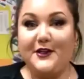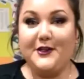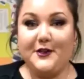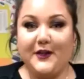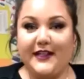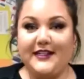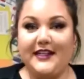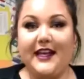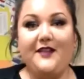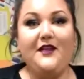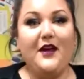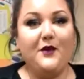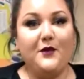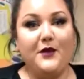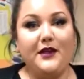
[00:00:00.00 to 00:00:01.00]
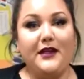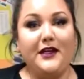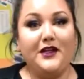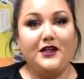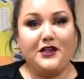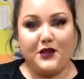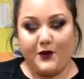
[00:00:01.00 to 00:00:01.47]
The trick to get that really
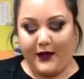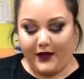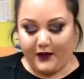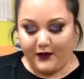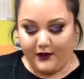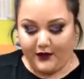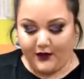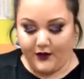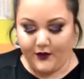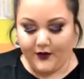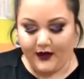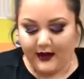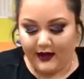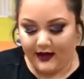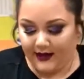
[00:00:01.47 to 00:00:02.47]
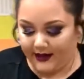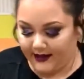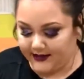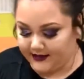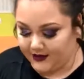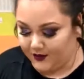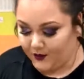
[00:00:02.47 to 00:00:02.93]
dewy glow
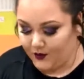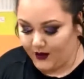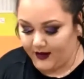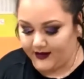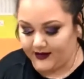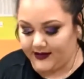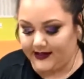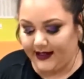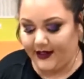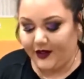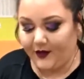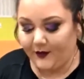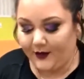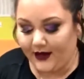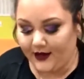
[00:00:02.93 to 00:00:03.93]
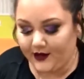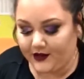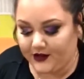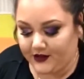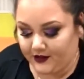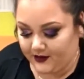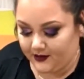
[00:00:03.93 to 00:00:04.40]
is you want to take your
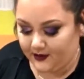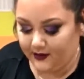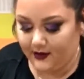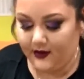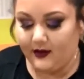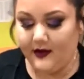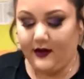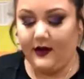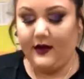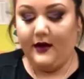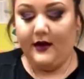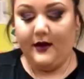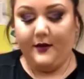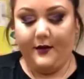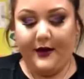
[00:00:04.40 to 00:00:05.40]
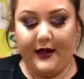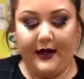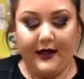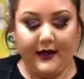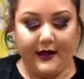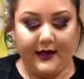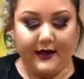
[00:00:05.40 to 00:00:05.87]
brush, put
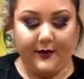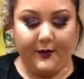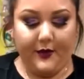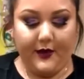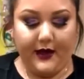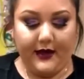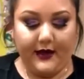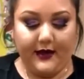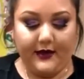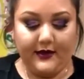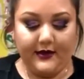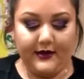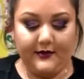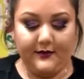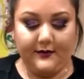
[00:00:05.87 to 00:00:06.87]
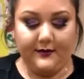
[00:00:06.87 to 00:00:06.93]
it in the product,